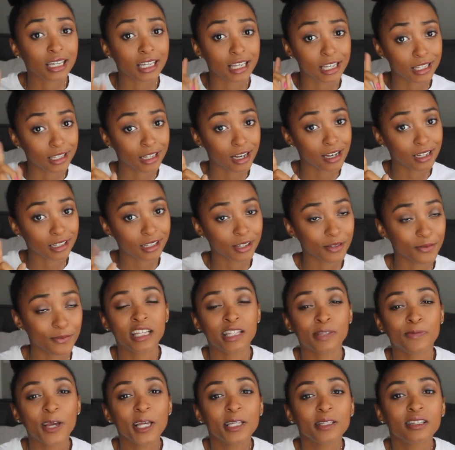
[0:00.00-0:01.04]
He's awesome.
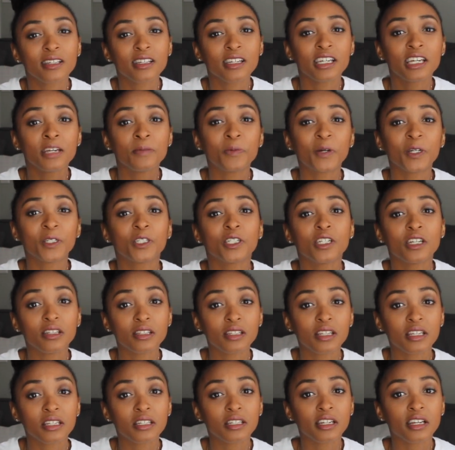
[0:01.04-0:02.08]
It's basically a
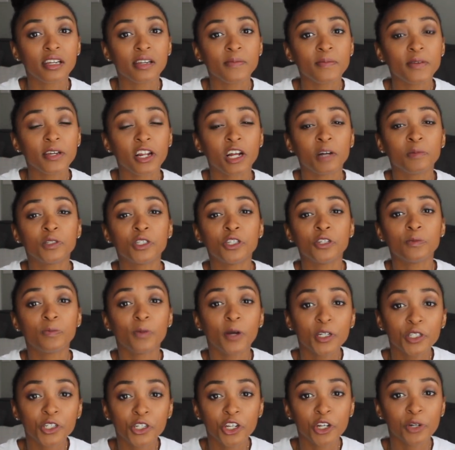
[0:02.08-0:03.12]
budgeting system. It helps you
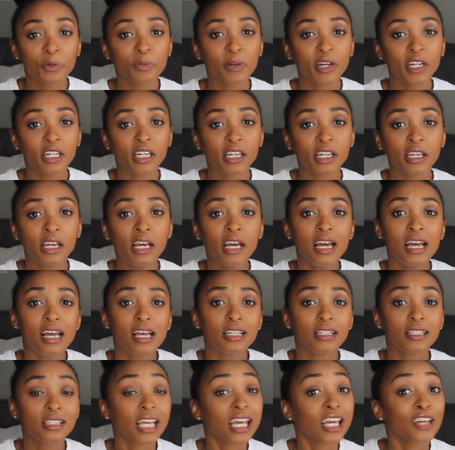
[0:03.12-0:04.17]
budget your money,
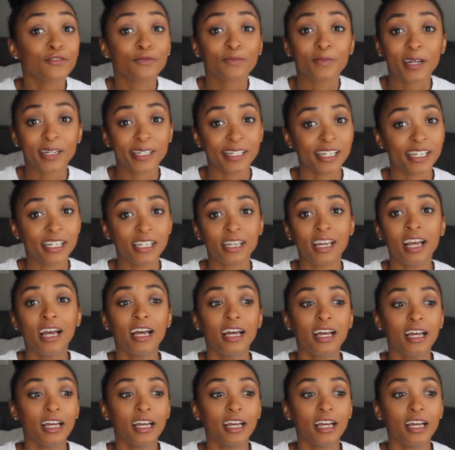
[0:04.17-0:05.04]
save money,